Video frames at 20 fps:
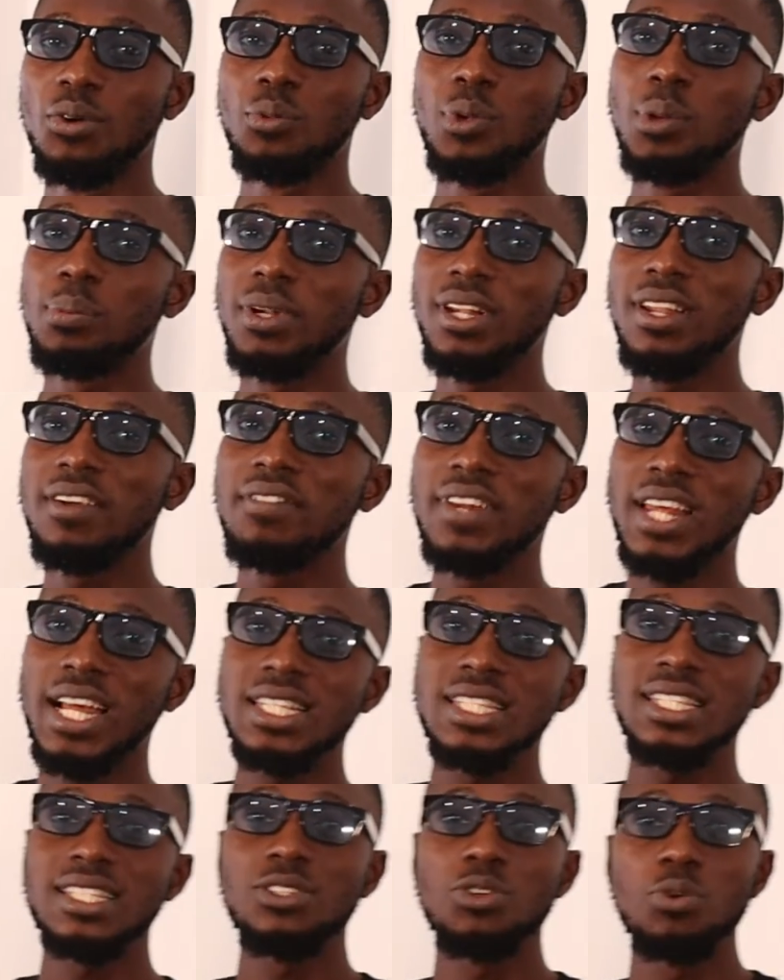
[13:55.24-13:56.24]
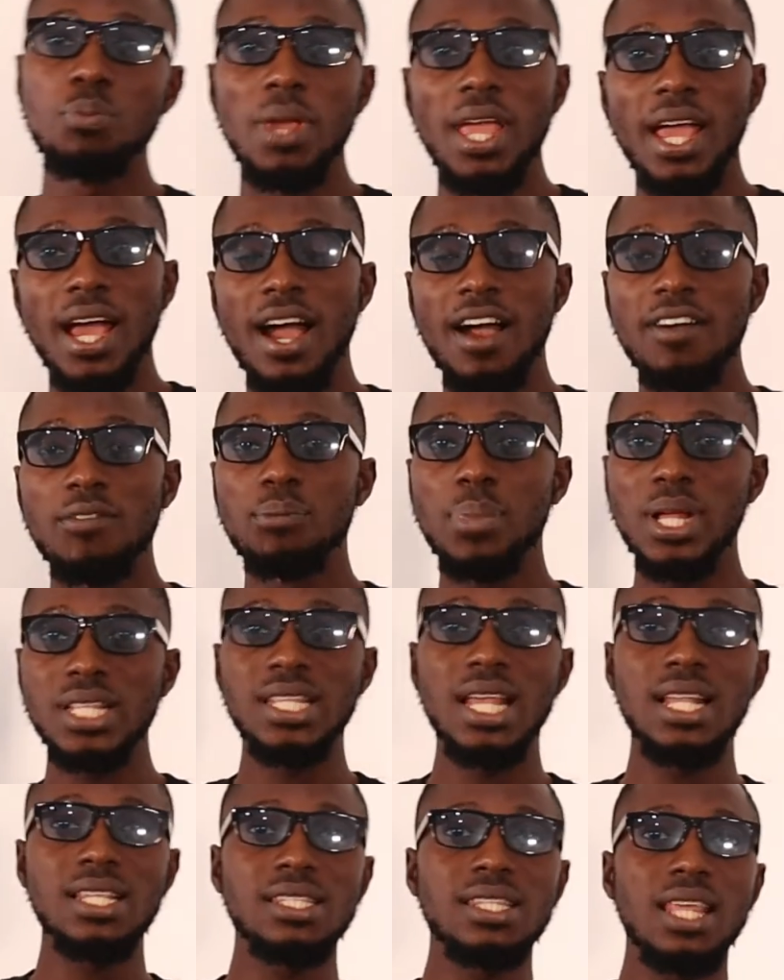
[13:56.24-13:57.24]
We believe that you may have
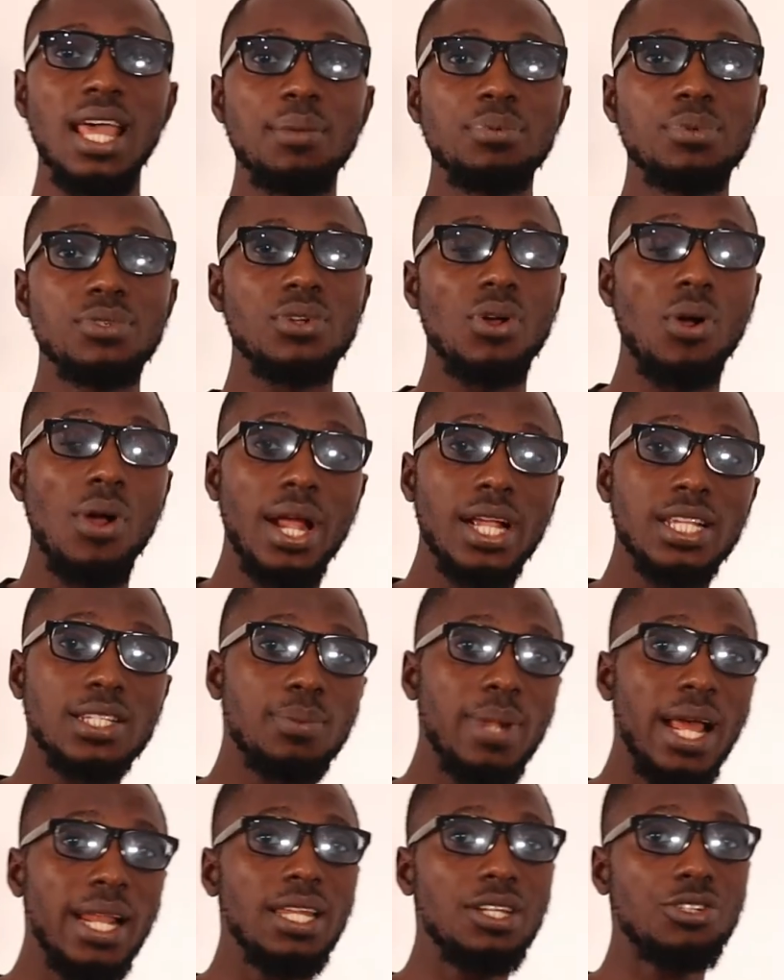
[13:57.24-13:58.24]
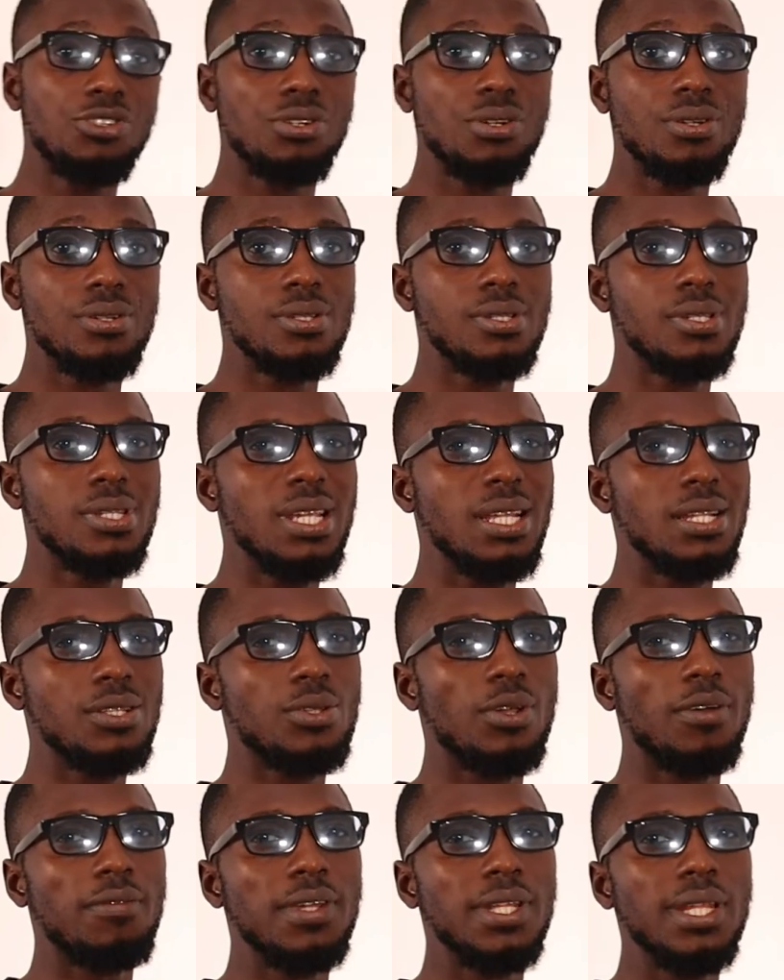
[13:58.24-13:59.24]
better steps or explanations in
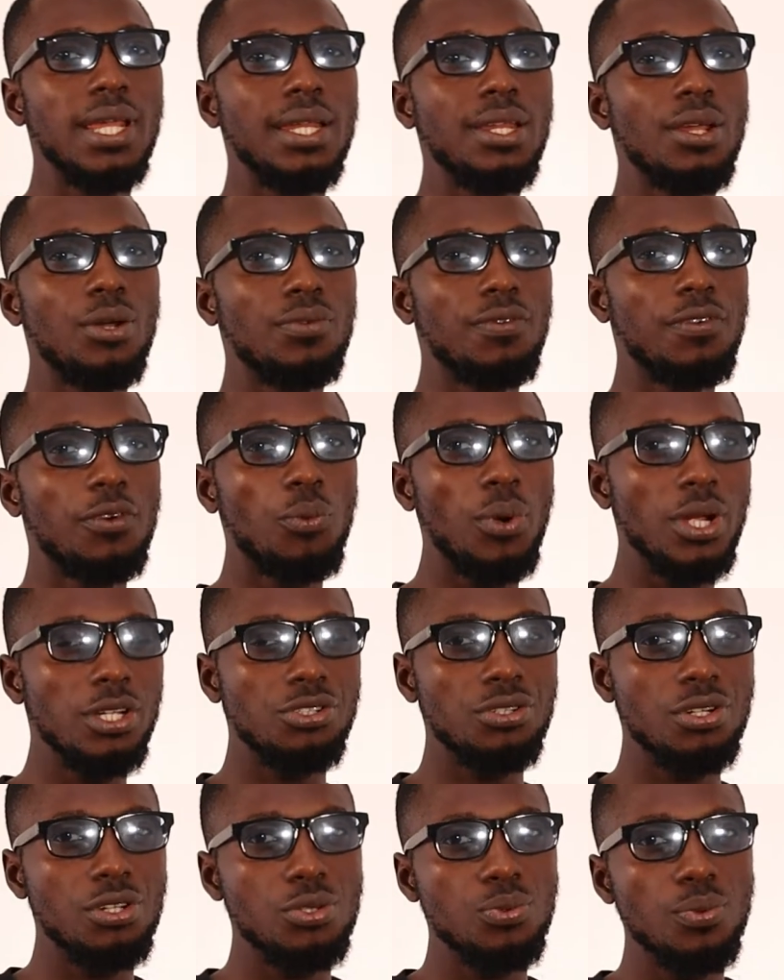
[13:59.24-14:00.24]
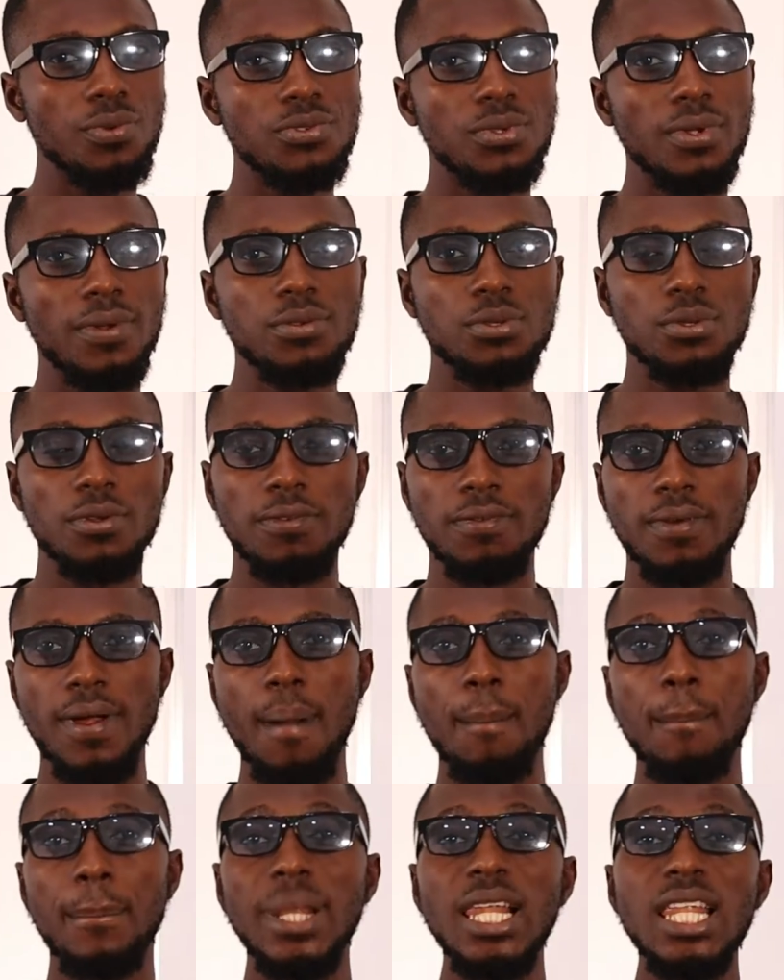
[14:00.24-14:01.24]
solving any of the questions we've solved so
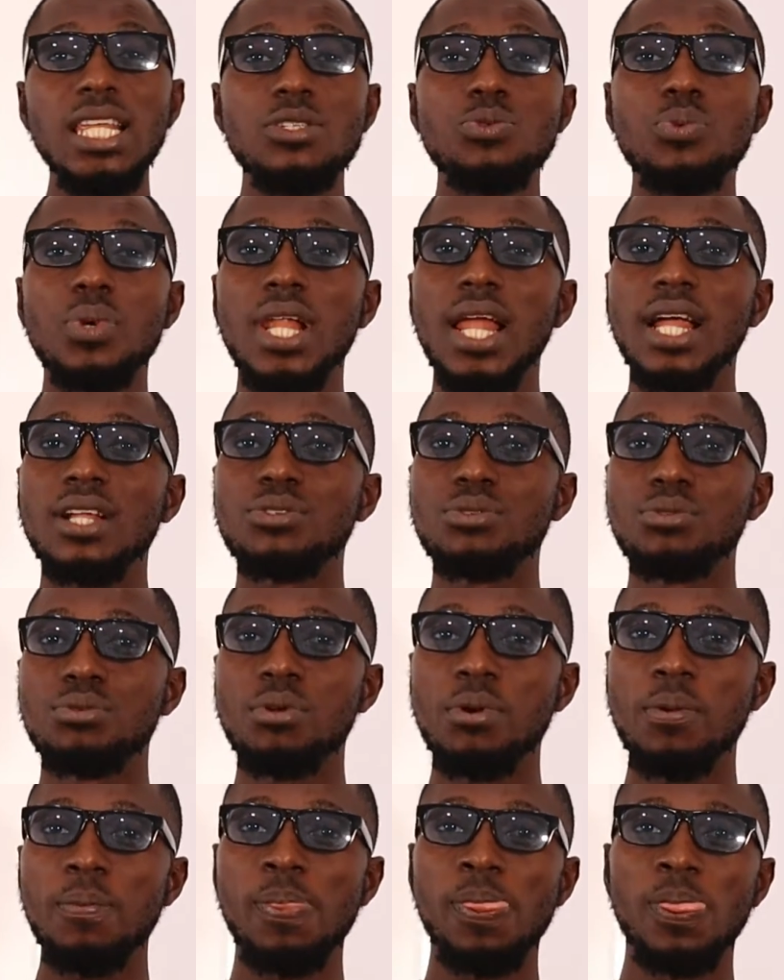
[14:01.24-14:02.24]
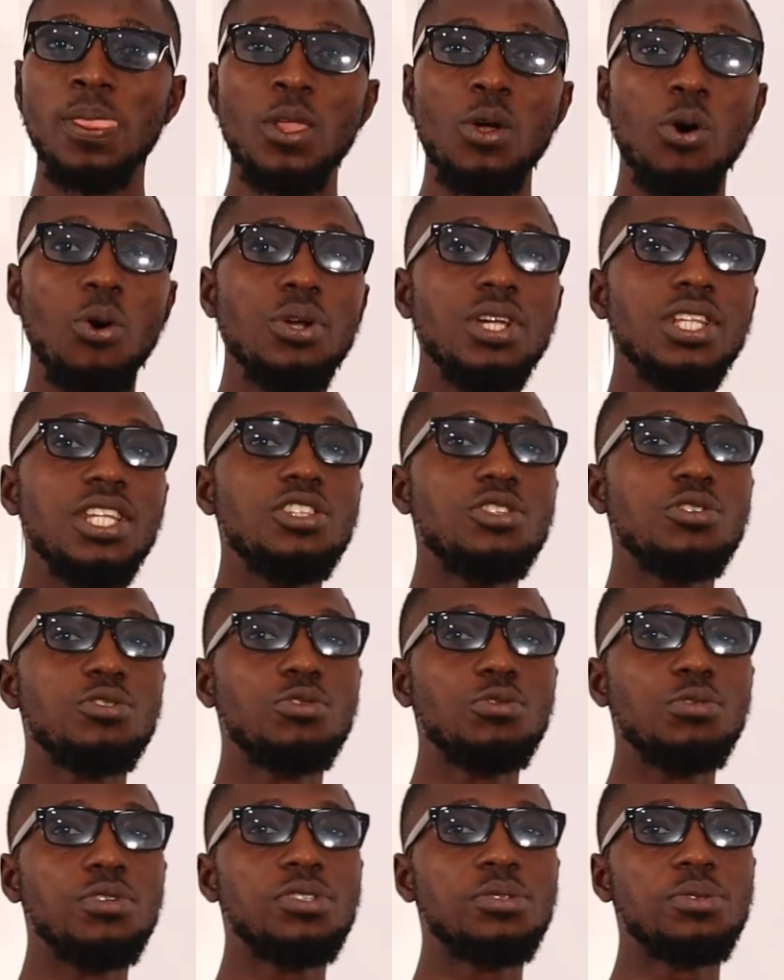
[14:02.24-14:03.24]
far. Please, we'd like to know. All you need to
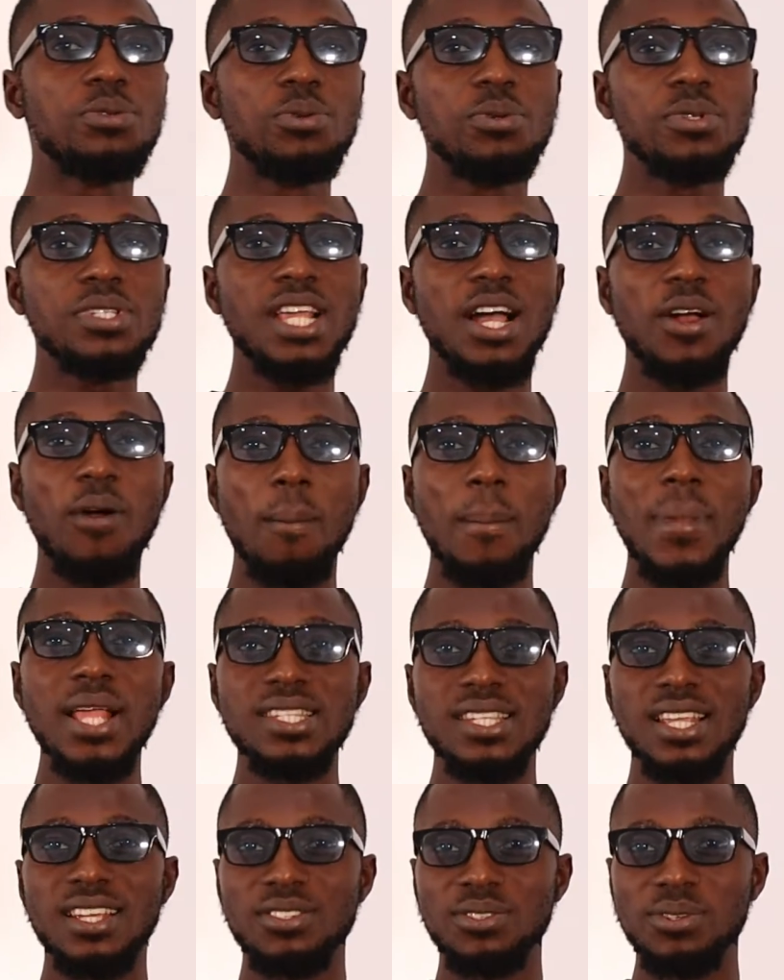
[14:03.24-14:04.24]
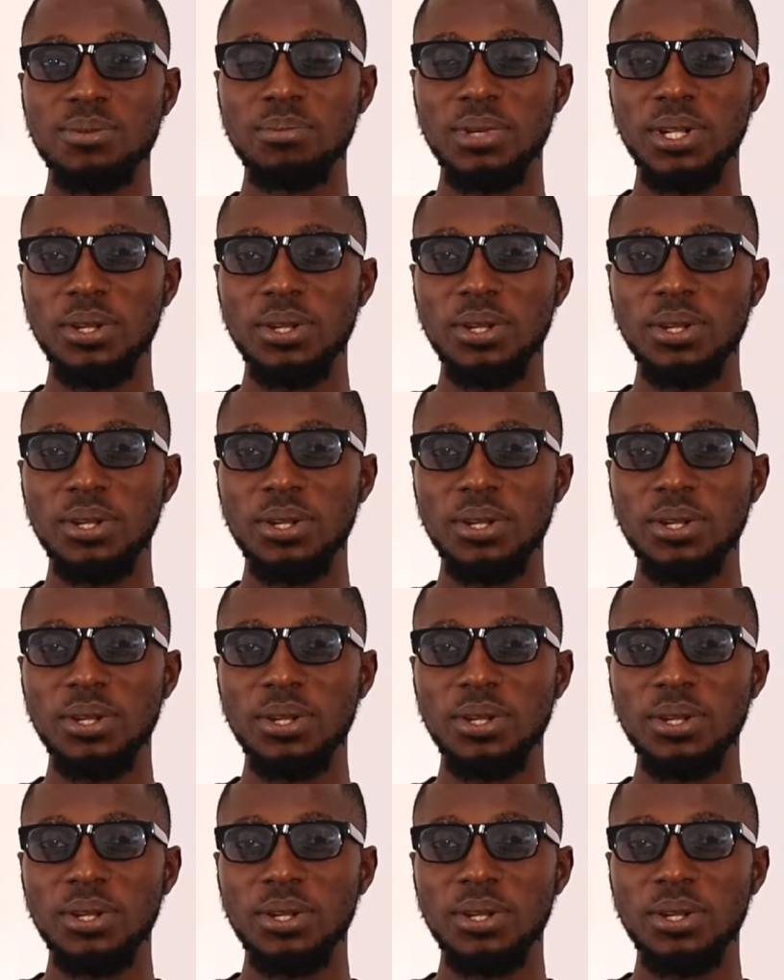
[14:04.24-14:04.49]
do is to use that comment section